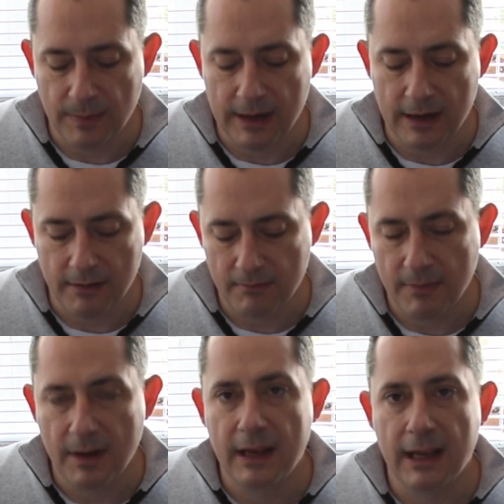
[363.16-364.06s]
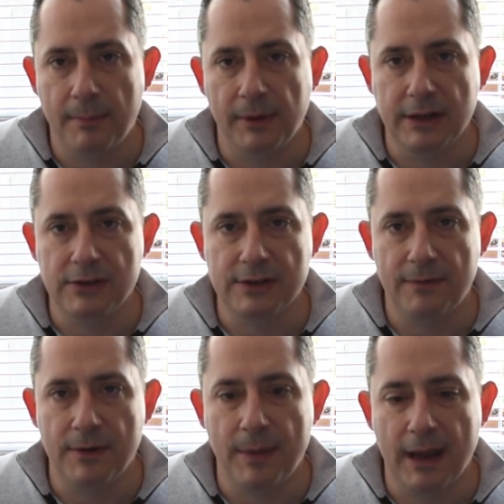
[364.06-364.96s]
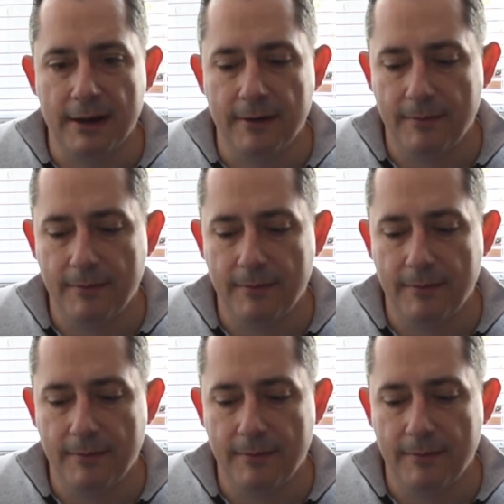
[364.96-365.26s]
be a couple of inches off your pad.